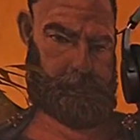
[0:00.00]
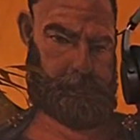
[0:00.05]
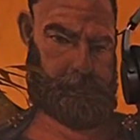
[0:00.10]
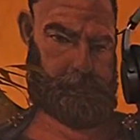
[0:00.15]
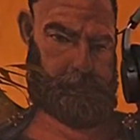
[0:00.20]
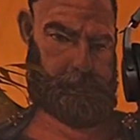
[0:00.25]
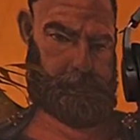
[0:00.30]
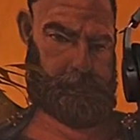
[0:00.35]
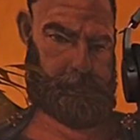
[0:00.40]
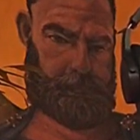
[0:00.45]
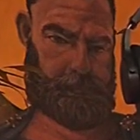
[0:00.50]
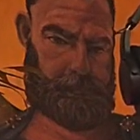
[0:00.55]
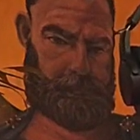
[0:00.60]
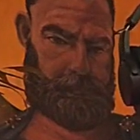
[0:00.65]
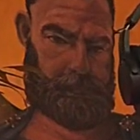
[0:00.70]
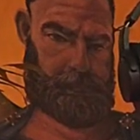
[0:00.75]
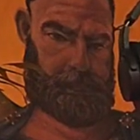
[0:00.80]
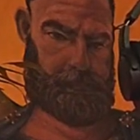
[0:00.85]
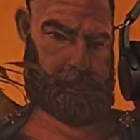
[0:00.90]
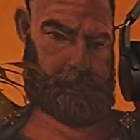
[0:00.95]

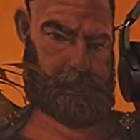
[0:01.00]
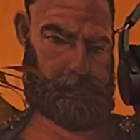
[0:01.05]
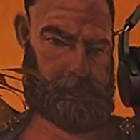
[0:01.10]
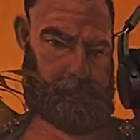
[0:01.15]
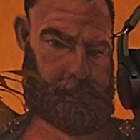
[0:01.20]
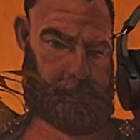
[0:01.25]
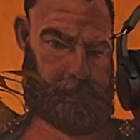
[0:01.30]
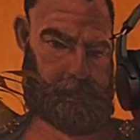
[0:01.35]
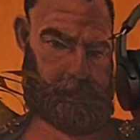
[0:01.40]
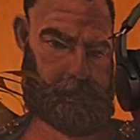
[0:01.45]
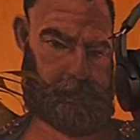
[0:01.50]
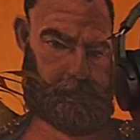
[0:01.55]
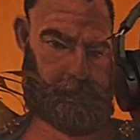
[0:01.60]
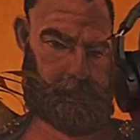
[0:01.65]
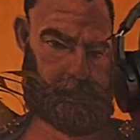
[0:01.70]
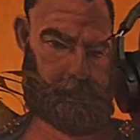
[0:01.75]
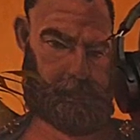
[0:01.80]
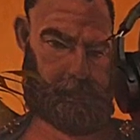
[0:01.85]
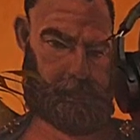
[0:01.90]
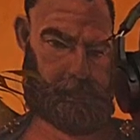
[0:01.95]

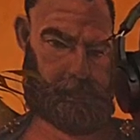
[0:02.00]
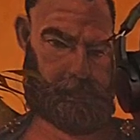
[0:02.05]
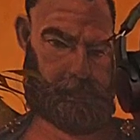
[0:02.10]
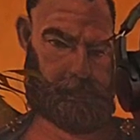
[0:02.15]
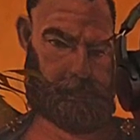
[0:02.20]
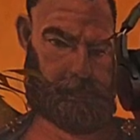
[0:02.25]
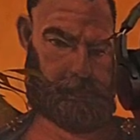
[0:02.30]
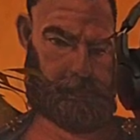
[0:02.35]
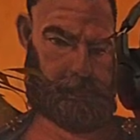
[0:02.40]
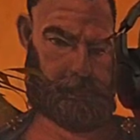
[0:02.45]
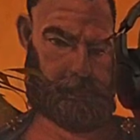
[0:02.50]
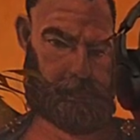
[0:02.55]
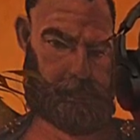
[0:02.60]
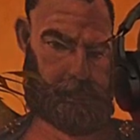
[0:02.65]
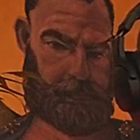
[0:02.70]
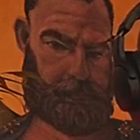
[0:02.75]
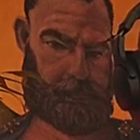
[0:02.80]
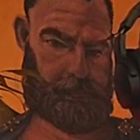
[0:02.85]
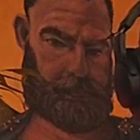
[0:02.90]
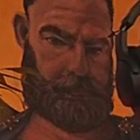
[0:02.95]

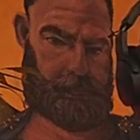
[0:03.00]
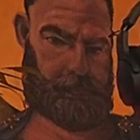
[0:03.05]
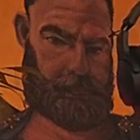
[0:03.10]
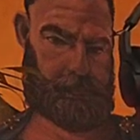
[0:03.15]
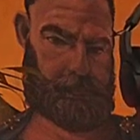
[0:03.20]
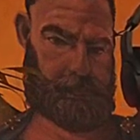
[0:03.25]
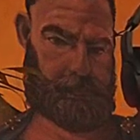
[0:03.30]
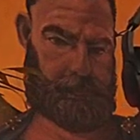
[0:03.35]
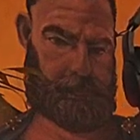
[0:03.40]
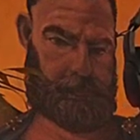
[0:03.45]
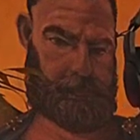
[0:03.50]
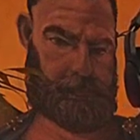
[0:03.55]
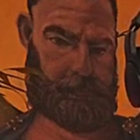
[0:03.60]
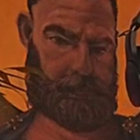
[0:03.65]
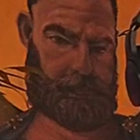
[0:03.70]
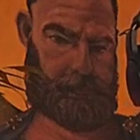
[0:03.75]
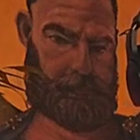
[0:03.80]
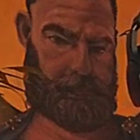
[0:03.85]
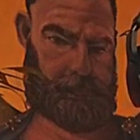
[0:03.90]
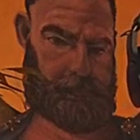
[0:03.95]

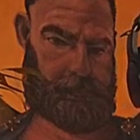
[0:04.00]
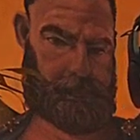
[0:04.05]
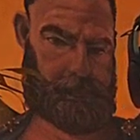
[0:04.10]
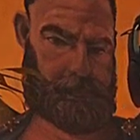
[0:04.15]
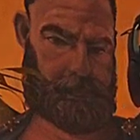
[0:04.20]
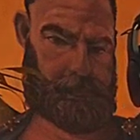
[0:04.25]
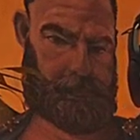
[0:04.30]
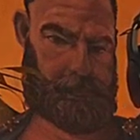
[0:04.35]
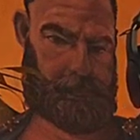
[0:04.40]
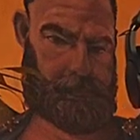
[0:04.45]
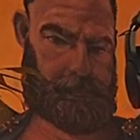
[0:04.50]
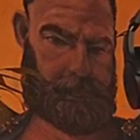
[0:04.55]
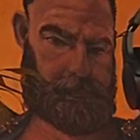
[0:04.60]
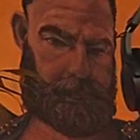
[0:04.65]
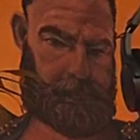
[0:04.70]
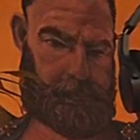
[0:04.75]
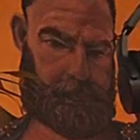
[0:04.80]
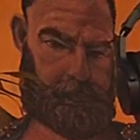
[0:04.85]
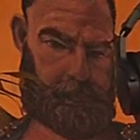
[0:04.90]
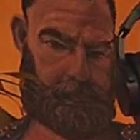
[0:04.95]

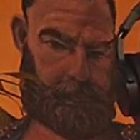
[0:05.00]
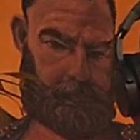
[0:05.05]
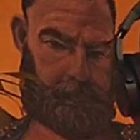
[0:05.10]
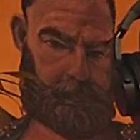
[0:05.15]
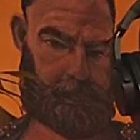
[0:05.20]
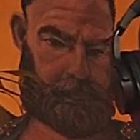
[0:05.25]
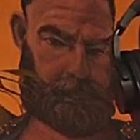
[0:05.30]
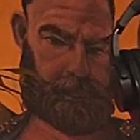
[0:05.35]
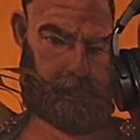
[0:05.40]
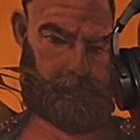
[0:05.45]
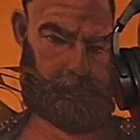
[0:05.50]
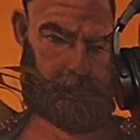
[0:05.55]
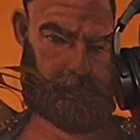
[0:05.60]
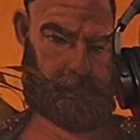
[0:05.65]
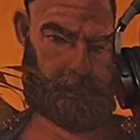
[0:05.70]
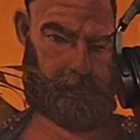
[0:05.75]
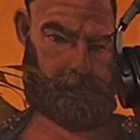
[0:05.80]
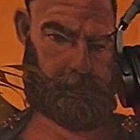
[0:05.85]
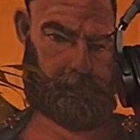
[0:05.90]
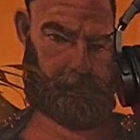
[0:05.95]

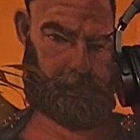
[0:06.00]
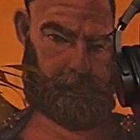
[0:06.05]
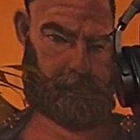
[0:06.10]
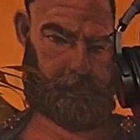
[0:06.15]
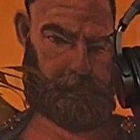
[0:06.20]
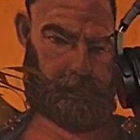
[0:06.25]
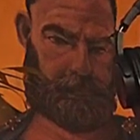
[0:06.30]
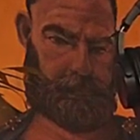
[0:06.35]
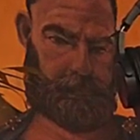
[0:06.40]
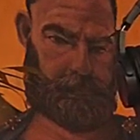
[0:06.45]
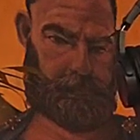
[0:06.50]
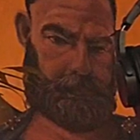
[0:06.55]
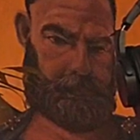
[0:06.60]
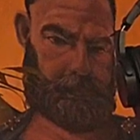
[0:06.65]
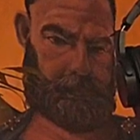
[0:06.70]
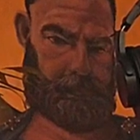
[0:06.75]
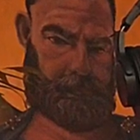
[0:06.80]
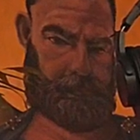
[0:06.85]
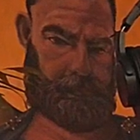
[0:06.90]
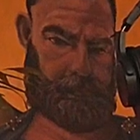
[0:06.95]

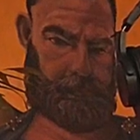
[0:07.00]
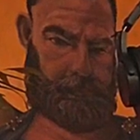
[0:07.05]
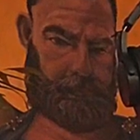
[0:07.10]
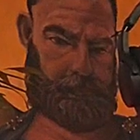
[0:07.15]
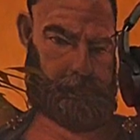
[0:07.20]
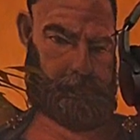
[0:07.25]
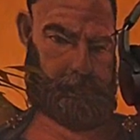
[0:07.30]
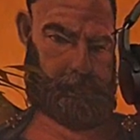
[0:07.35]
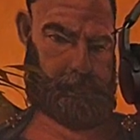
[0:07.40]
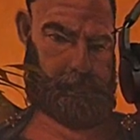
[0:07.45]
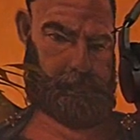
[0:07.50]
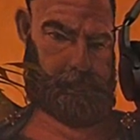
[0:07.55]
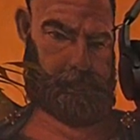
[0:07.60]
(not speaking)